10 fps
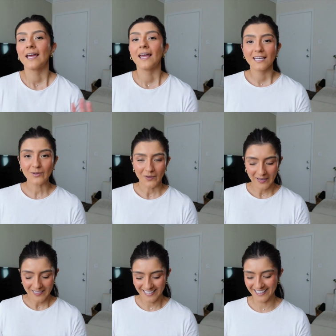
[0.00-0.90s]

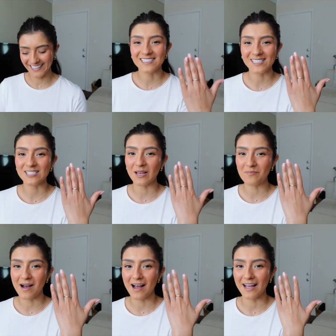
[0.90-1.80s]
anyway, this is
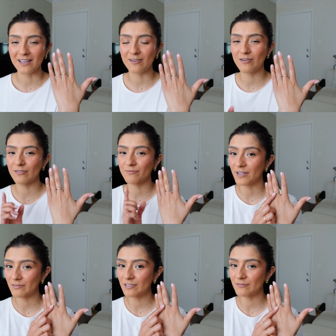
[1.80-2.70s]
my
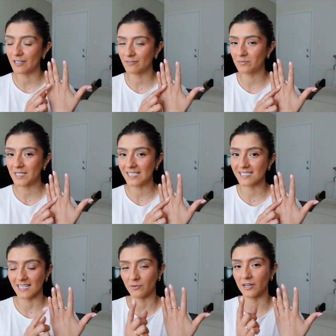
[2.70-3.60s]
favorite piece
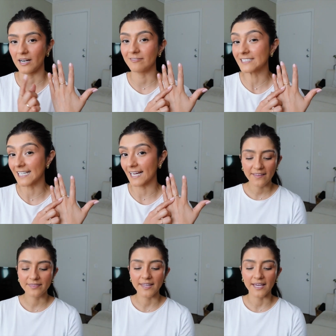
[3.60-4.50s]
that I wear every day.
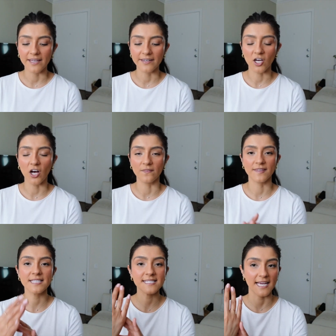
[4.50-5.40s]
And then on
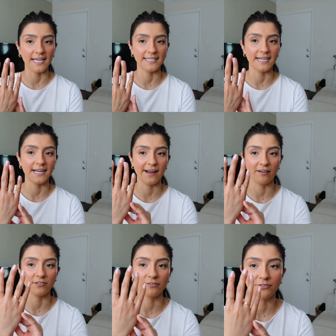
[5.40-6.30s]
this side, I
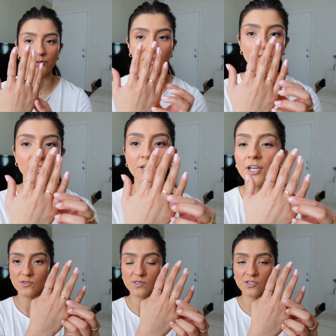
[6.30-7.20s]
have a few other.
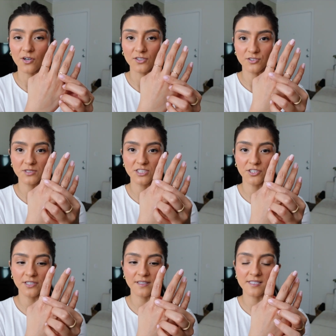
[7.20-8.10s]
These ones are also
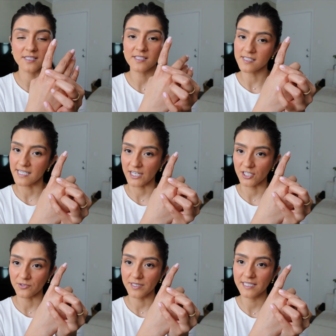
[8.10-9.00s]
Mejuri. This is a
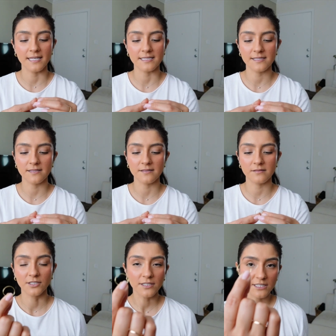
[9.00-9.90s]
stacker ring. It's
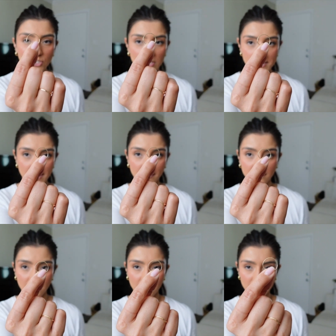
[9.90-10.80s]
literally just like
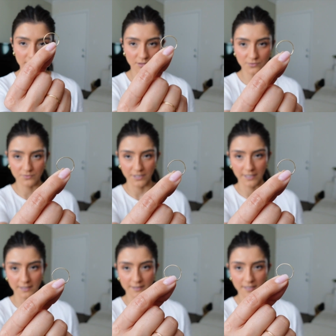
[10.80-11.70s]
a little
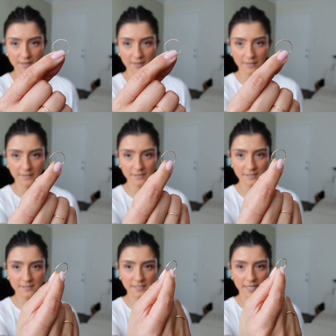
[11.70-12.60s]
ring like
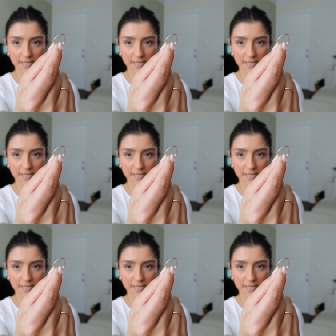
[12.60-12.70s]
this.